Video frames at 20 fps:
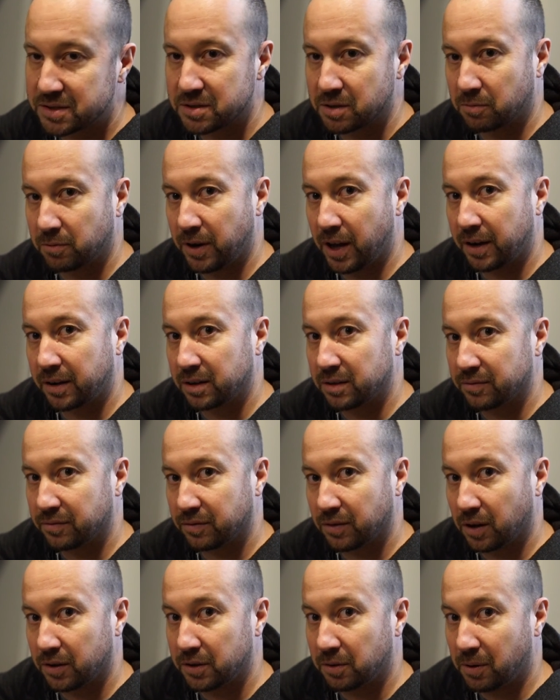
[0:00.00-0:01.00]
so we're not going to
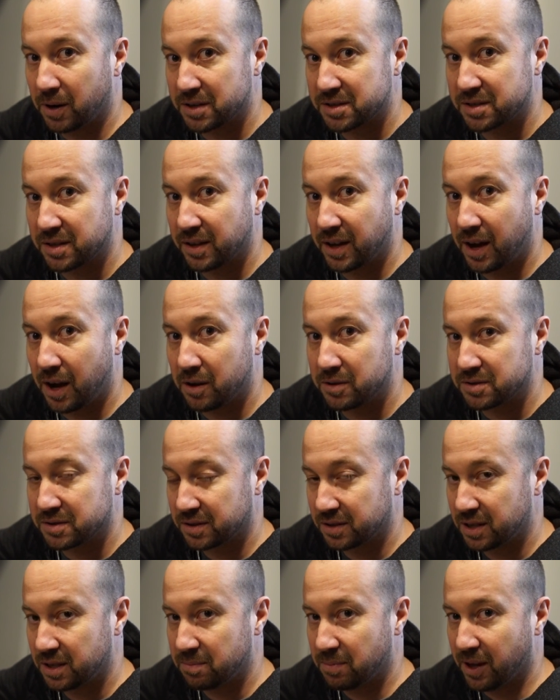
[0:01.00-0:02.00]
flood the rest of the house,
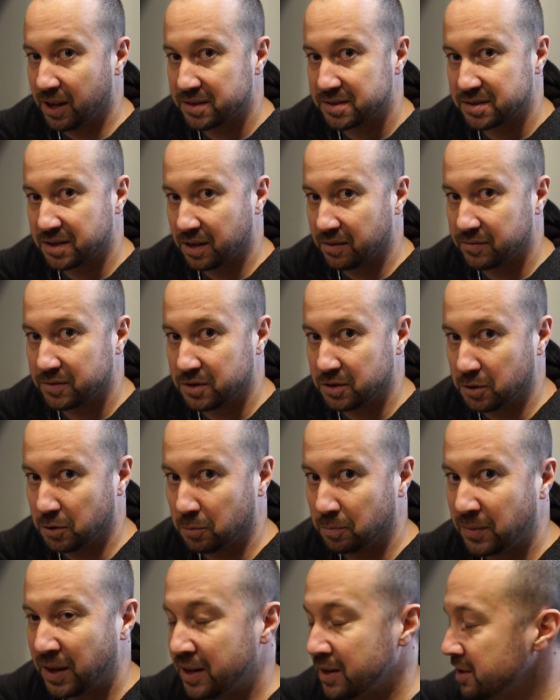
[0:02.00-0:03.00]
and keep that safe too.